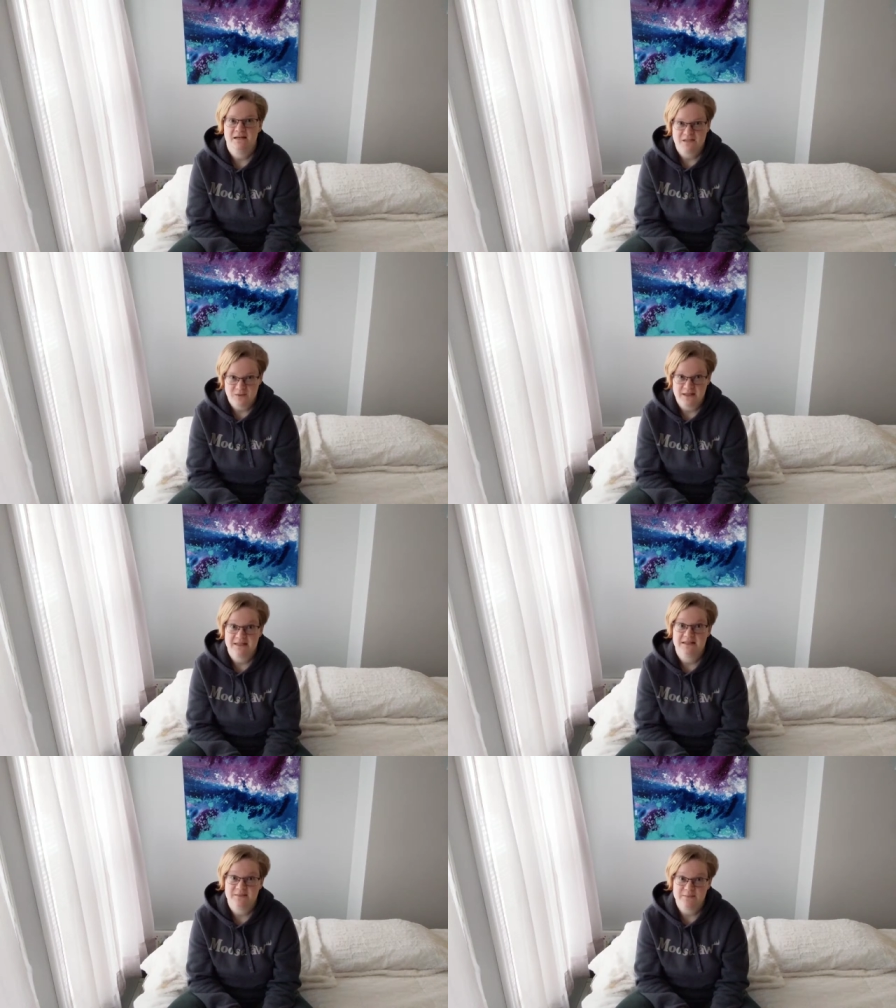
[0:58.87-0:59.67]
as well
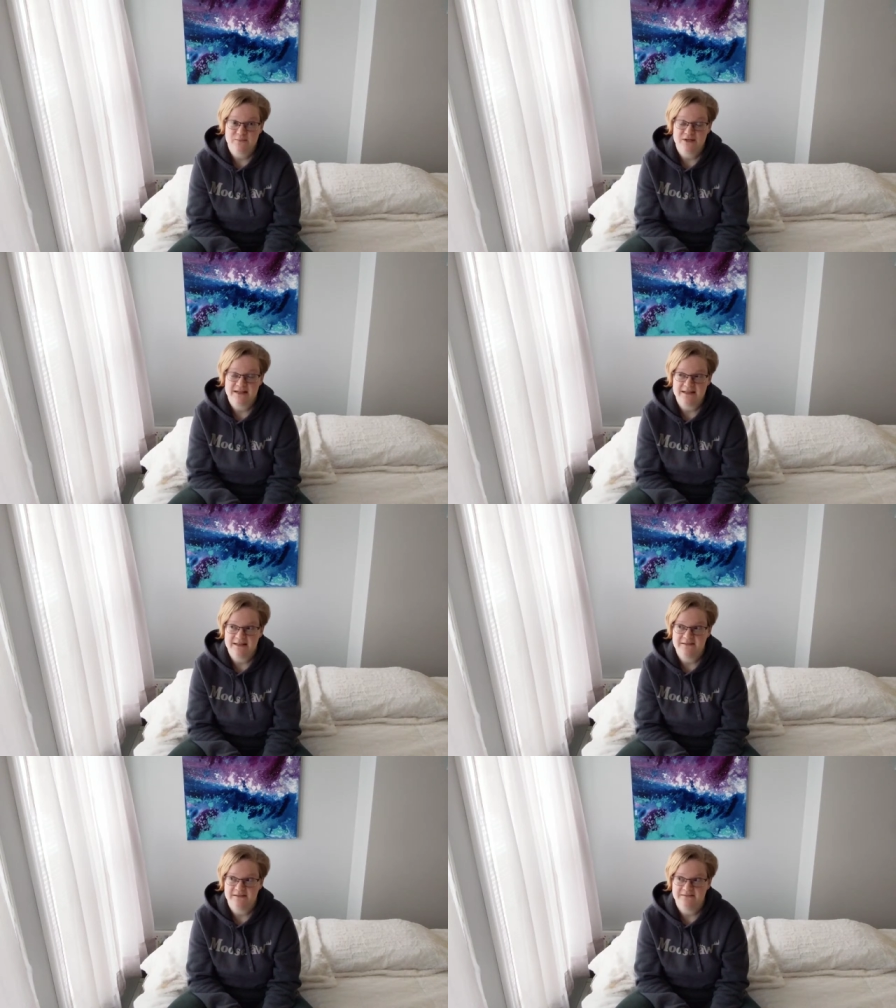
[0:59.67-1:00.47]
as some pretty
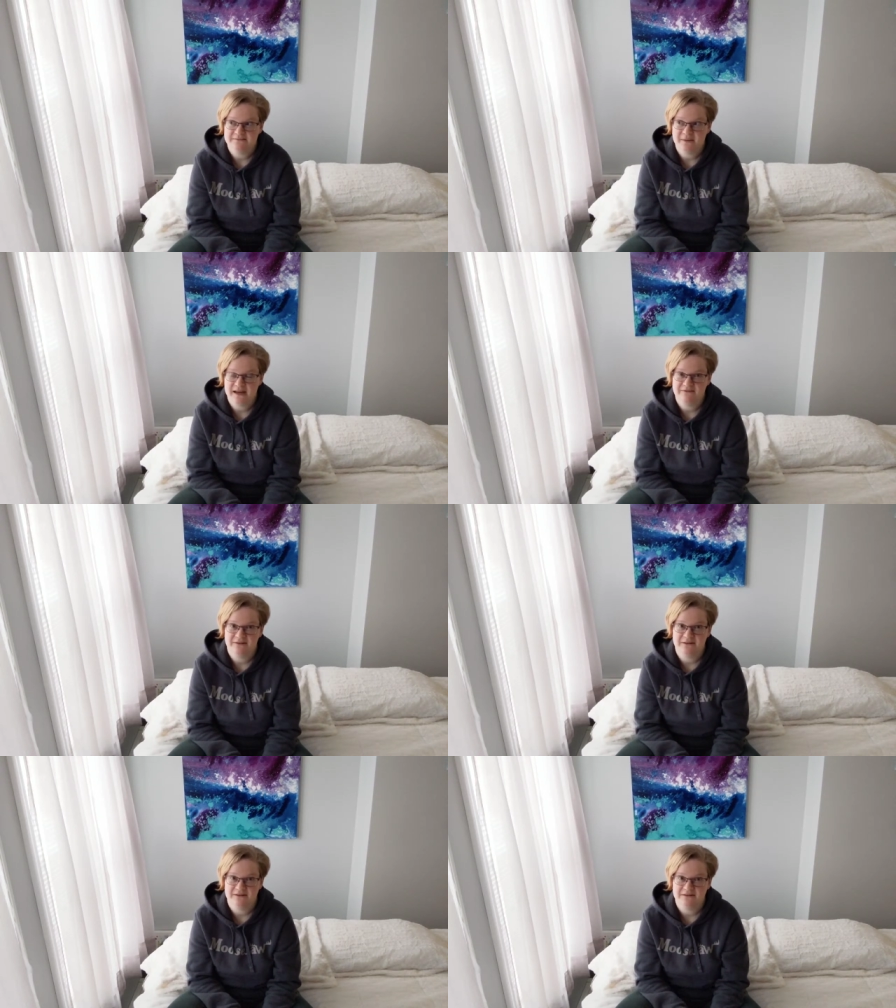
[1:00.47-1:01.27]

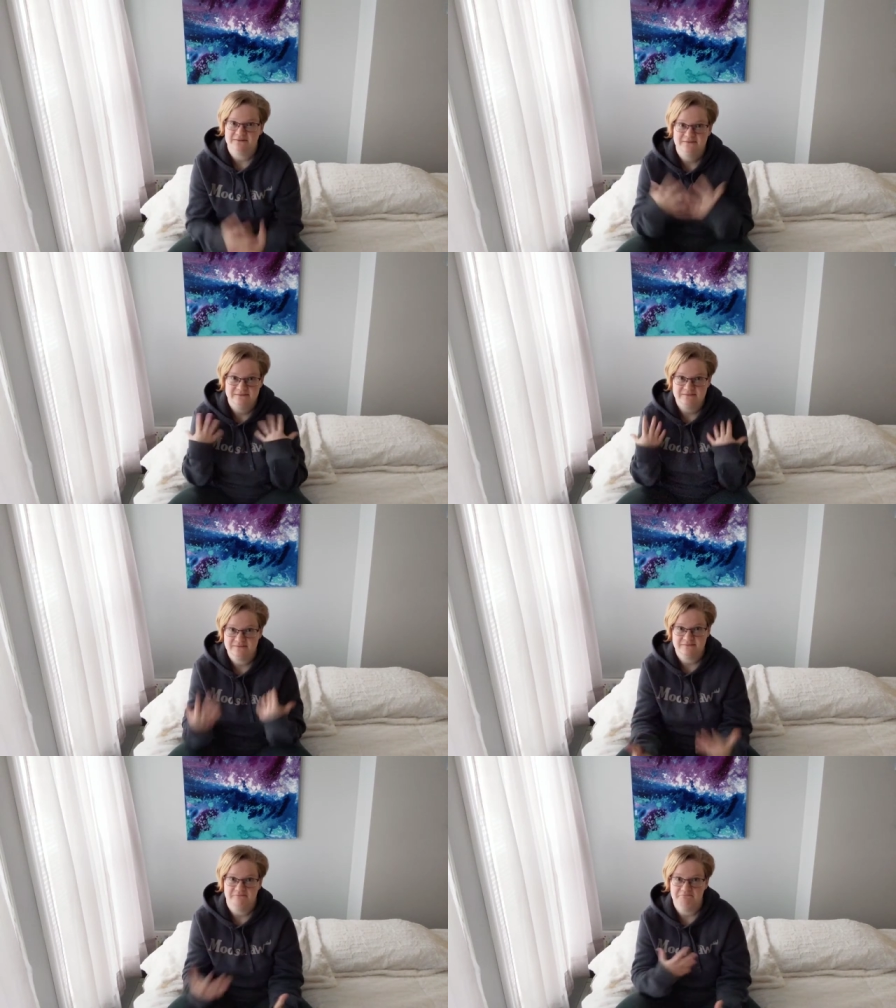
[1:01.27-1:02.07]
painful
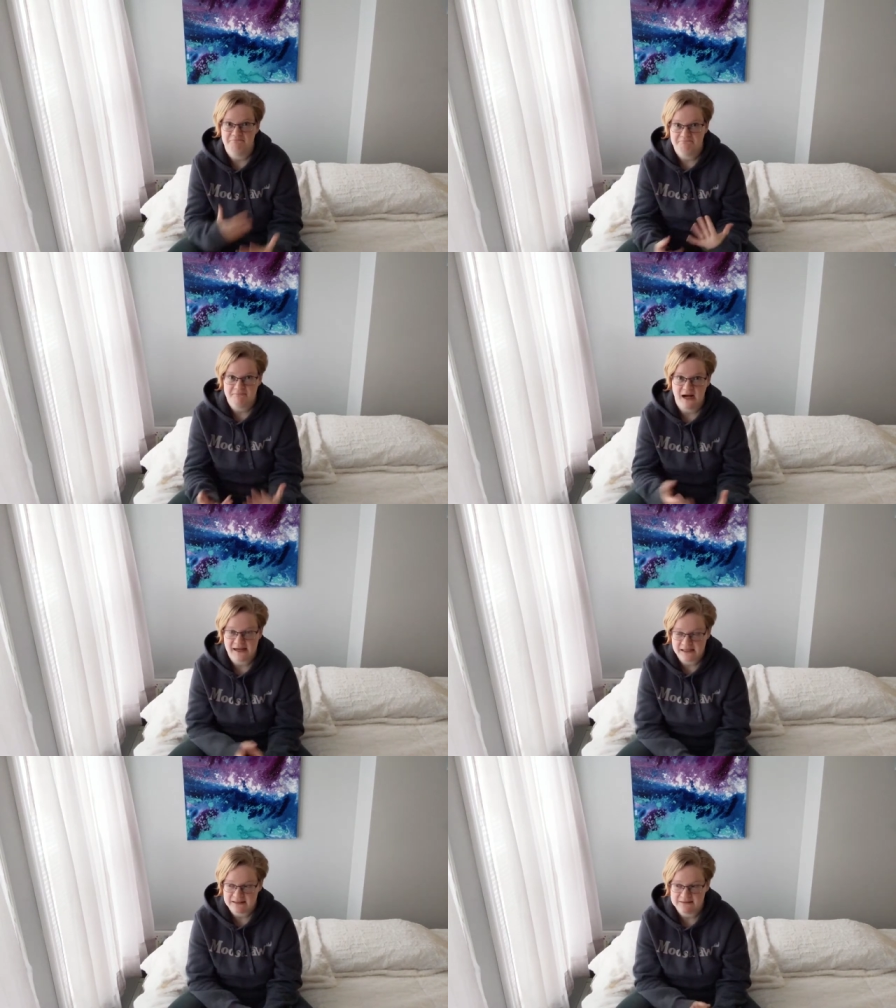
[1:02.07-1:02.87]

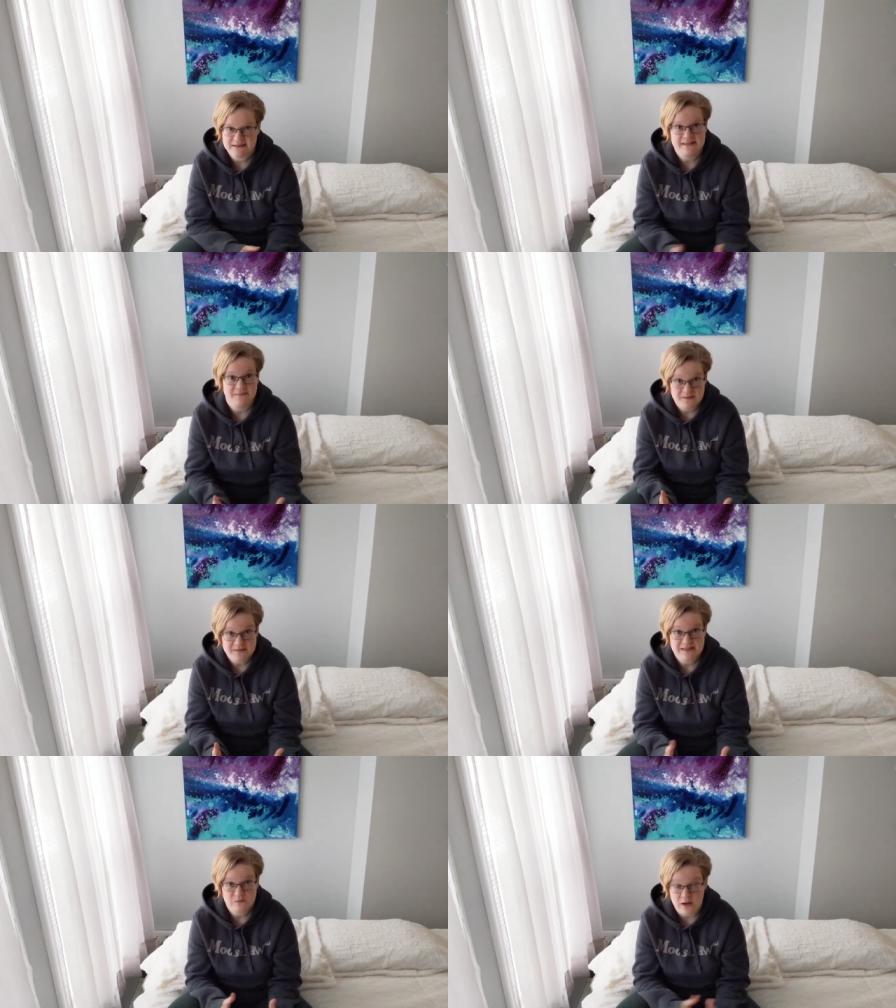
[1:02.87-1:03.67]
body symptoms
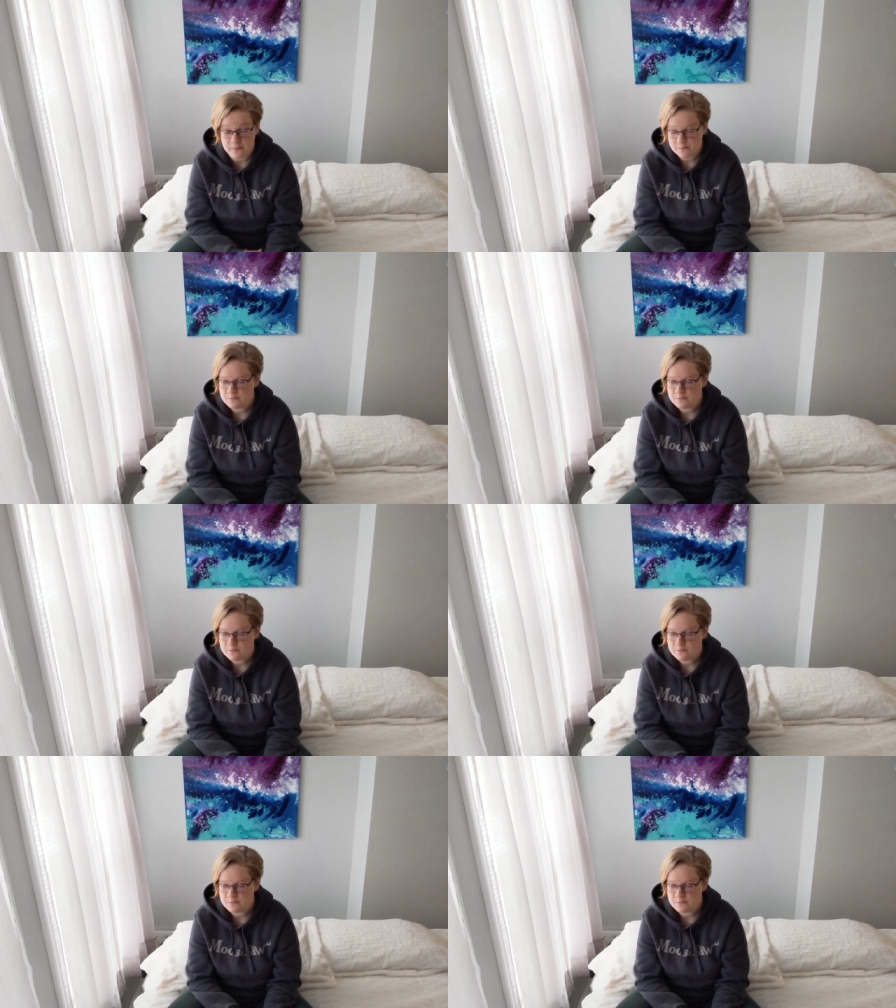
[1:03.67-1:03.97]
as well.